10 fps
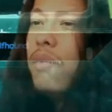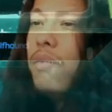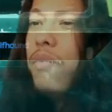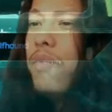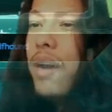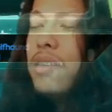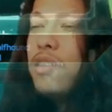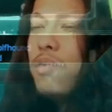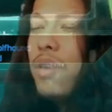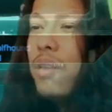fights
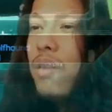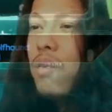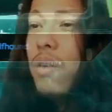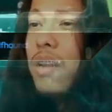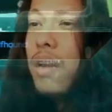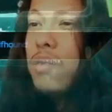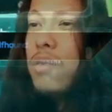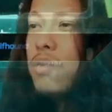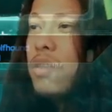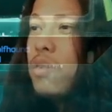with or
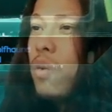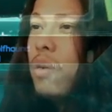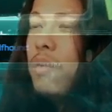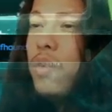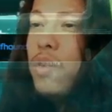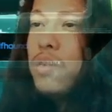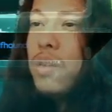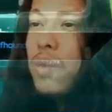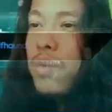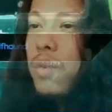encounters with sword using
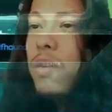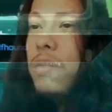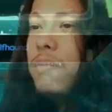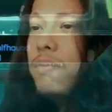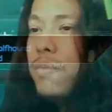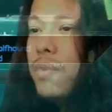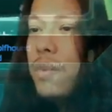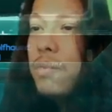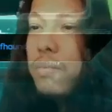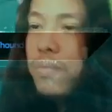people, but
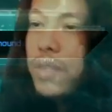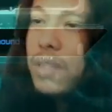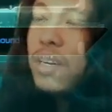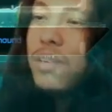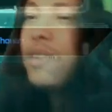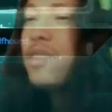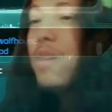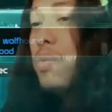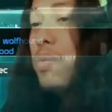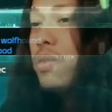in general, some
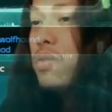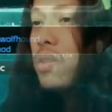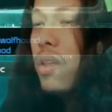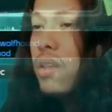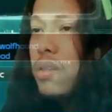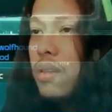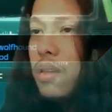people use this.